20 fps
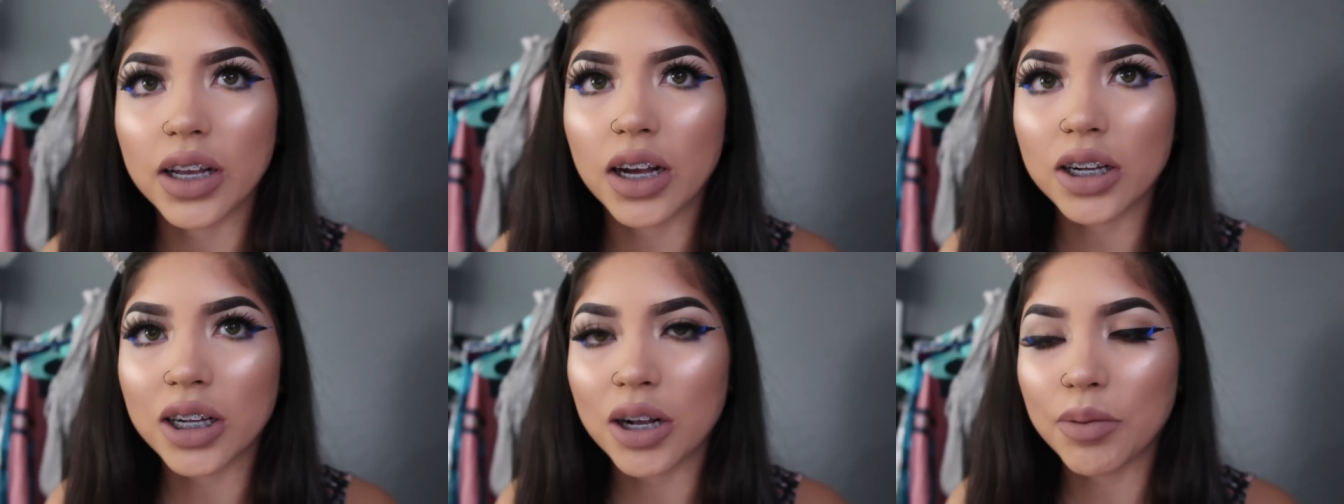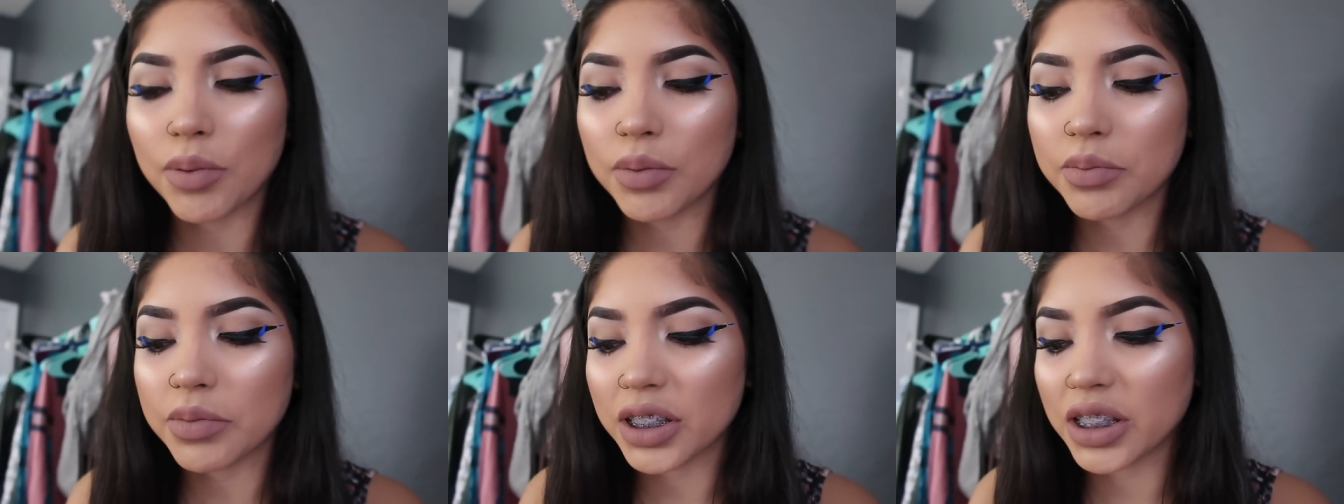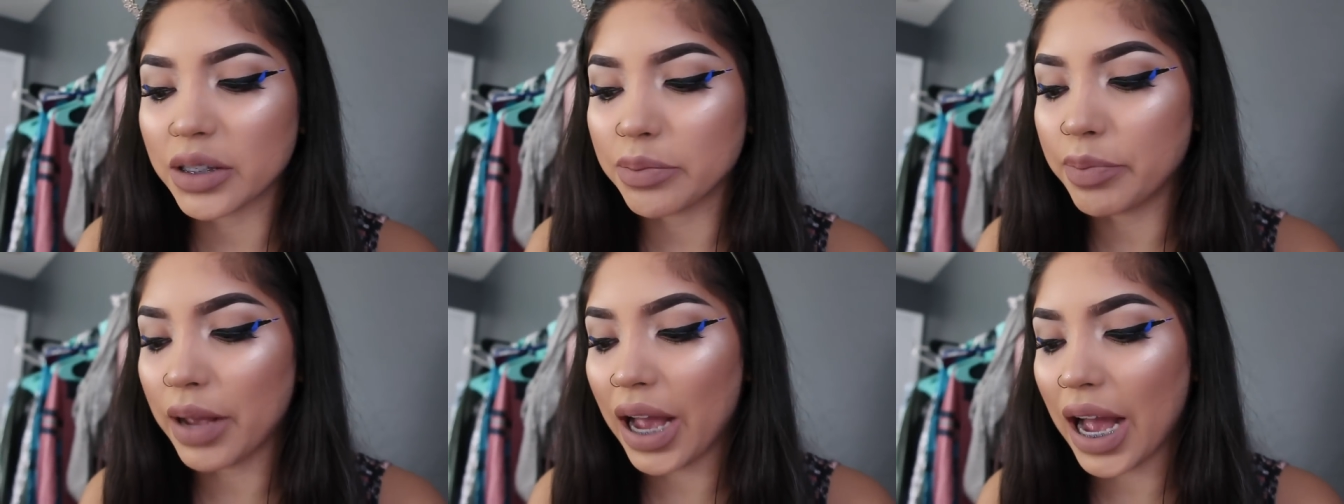A couple
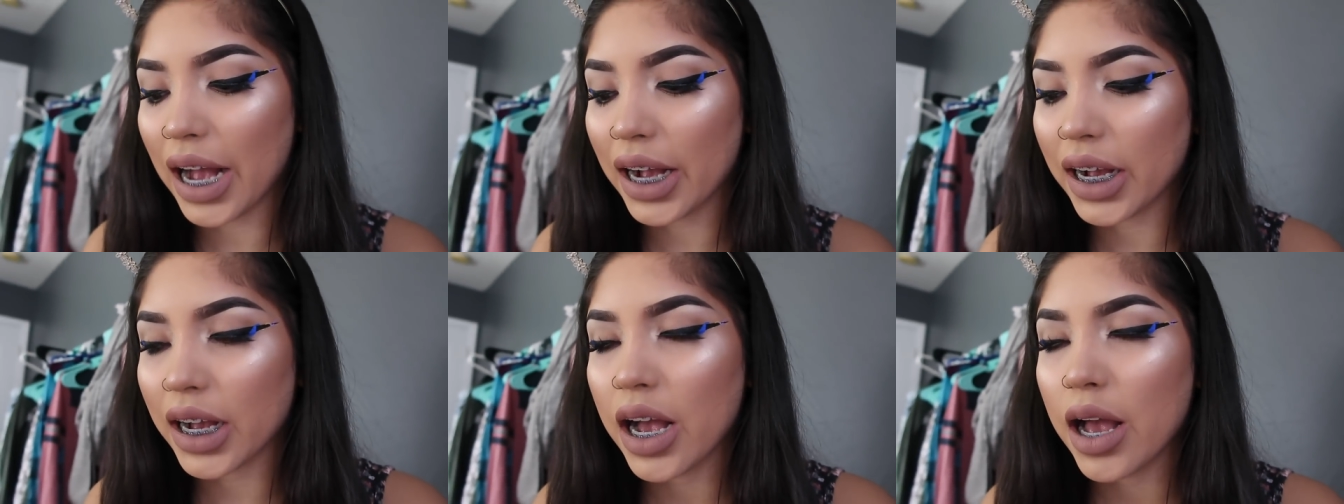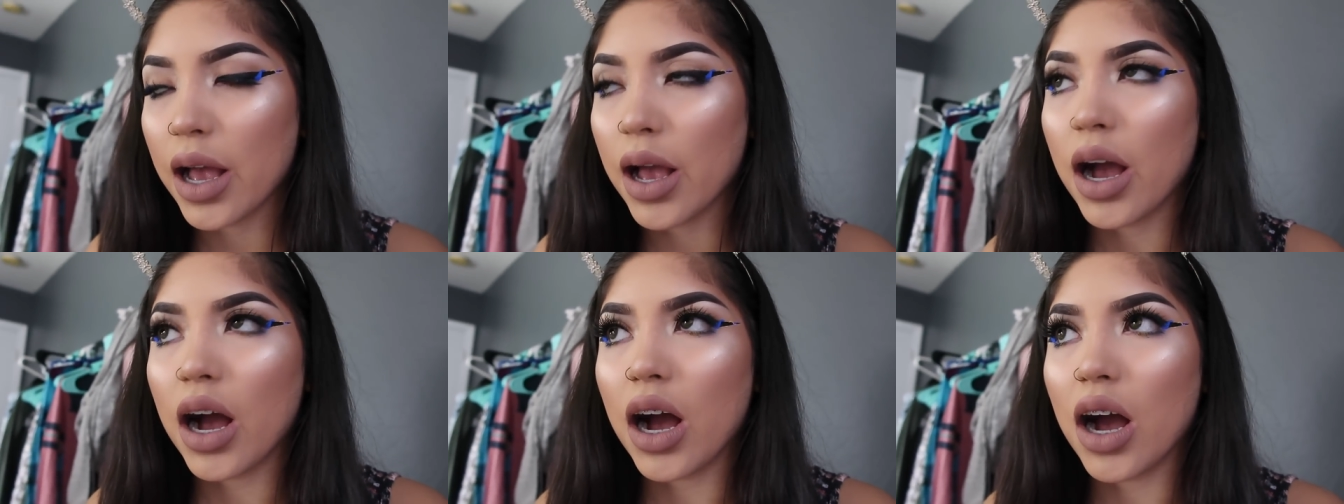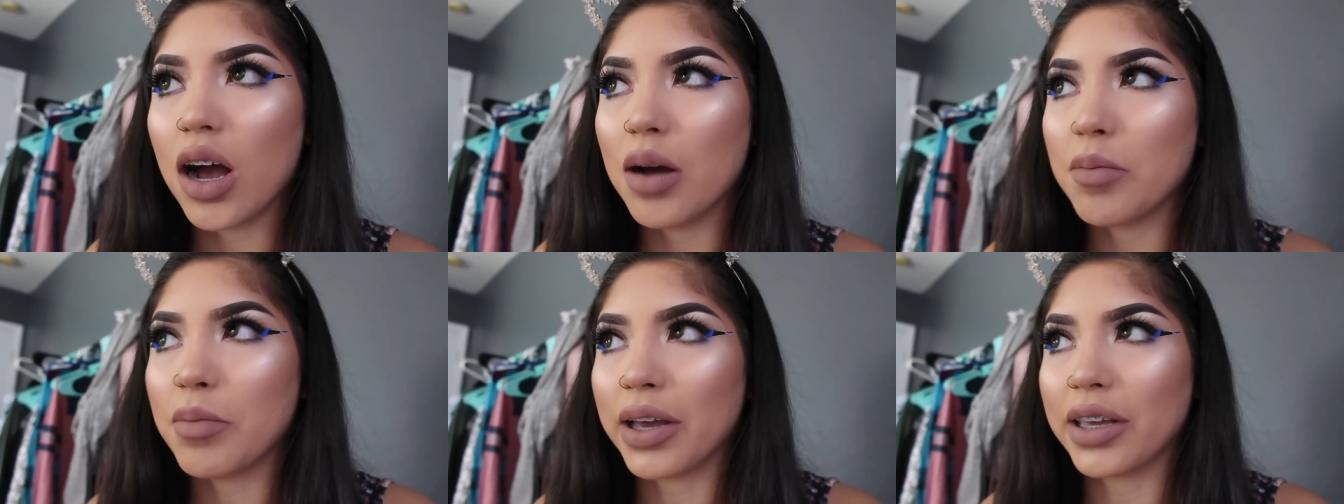months back,
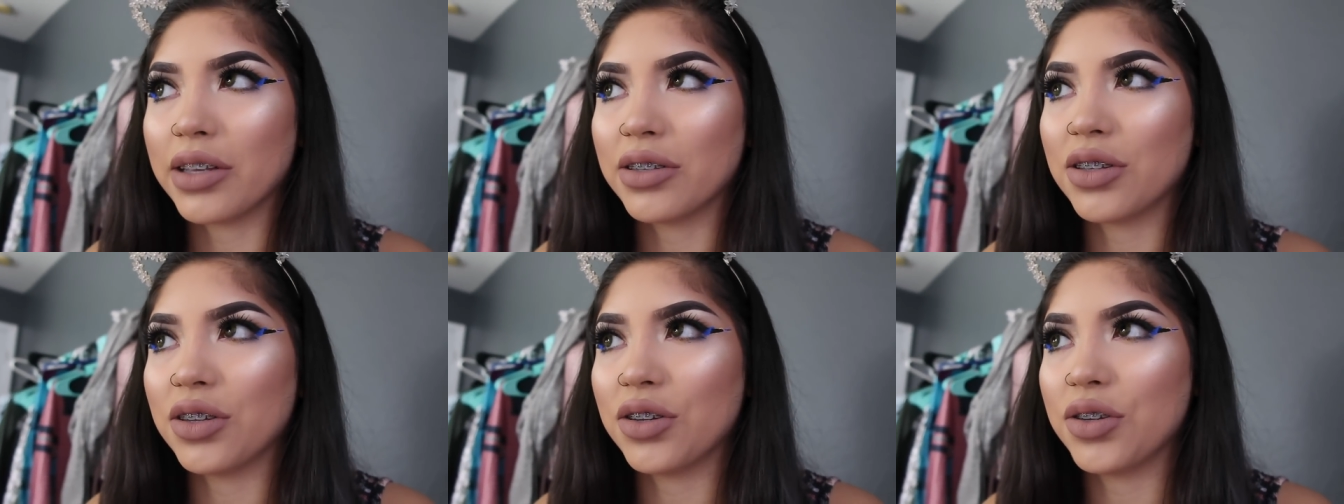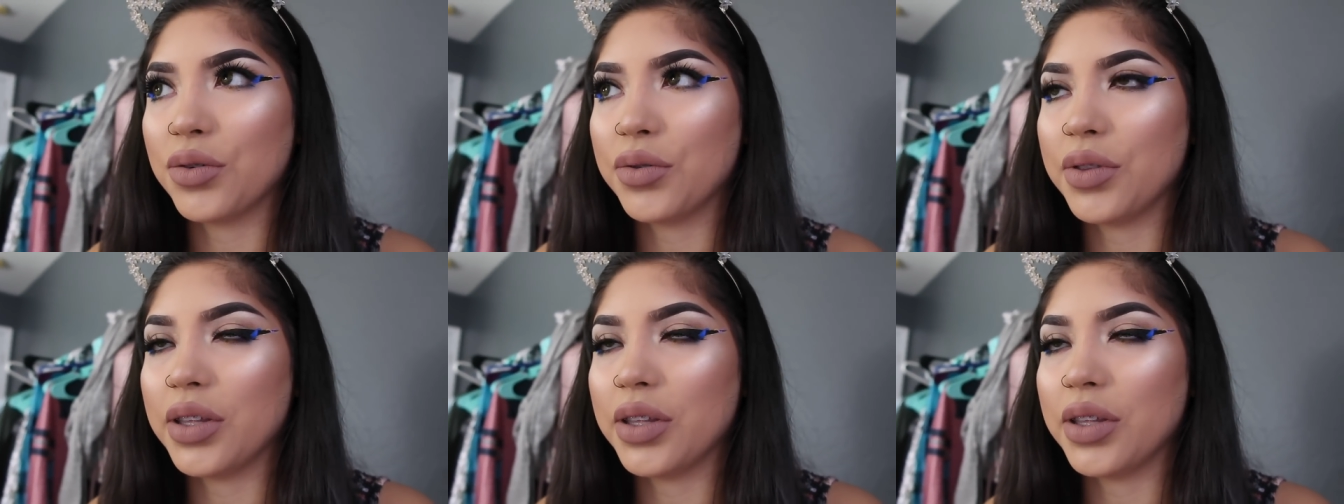I used to do